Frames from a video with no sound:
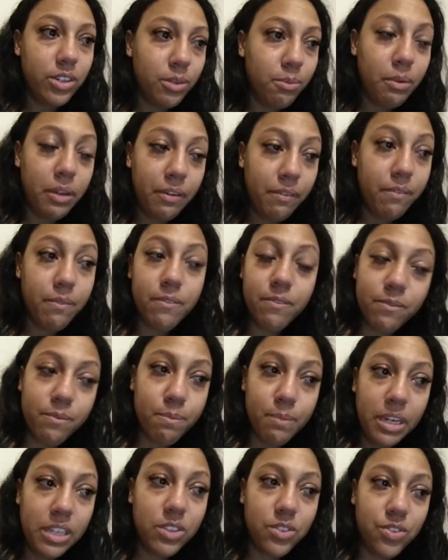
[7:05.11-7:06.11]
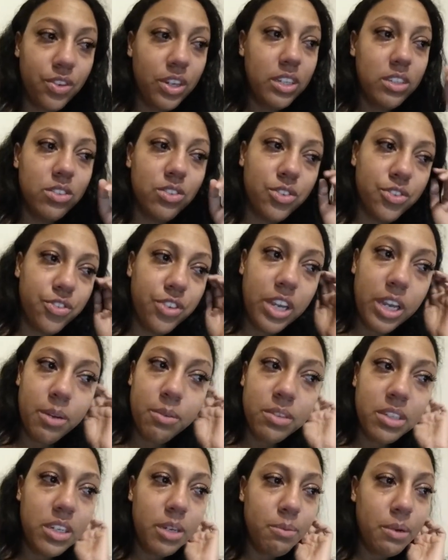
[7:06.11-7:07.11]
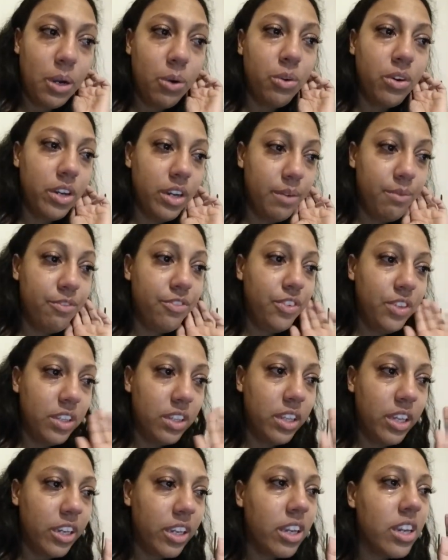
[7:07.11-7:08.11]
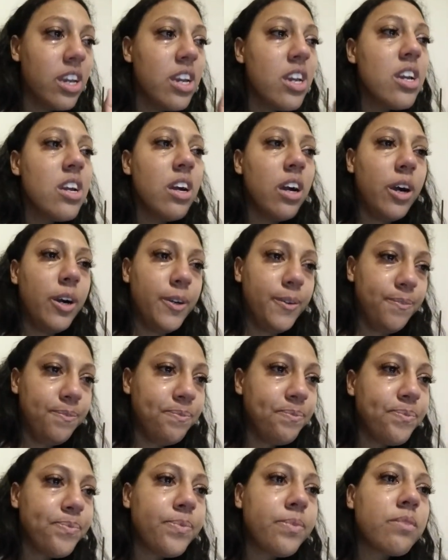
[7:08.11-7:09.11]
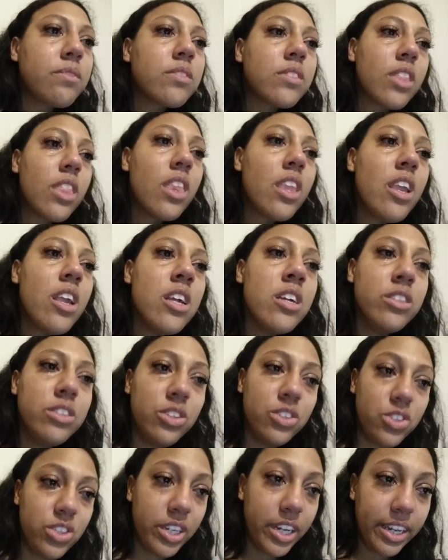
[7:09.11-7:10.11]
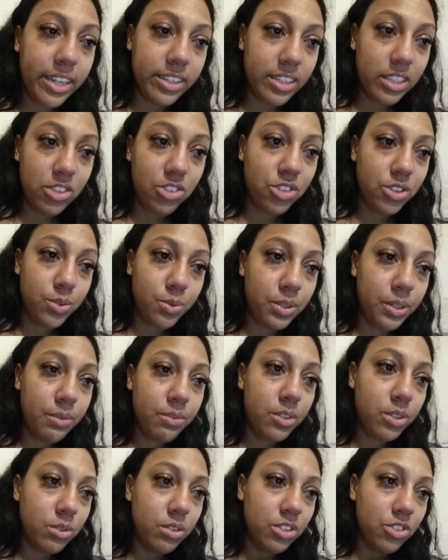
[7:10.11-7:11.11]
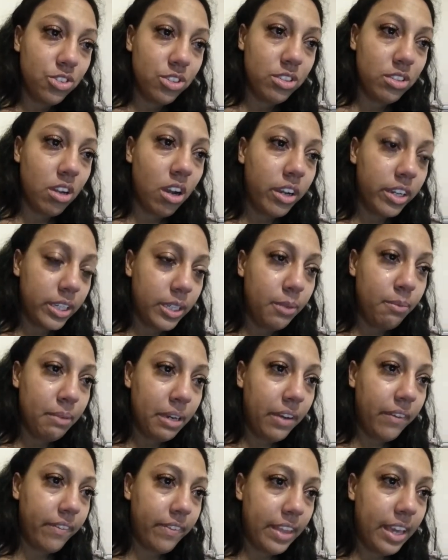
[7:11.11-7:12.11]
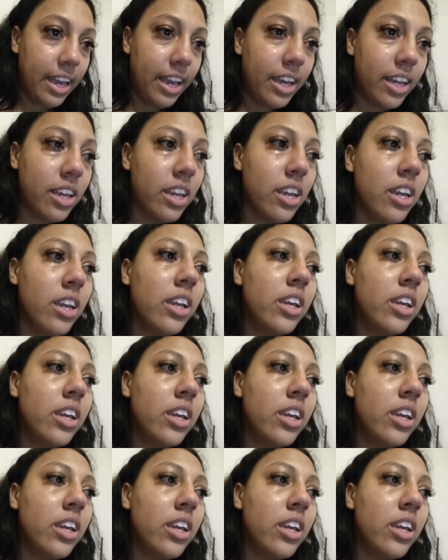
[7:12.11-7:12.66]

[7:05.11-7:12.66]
or my best friends or family about what I'm feeling. Um, so tonight, that's just what I'm doing, just talking about that.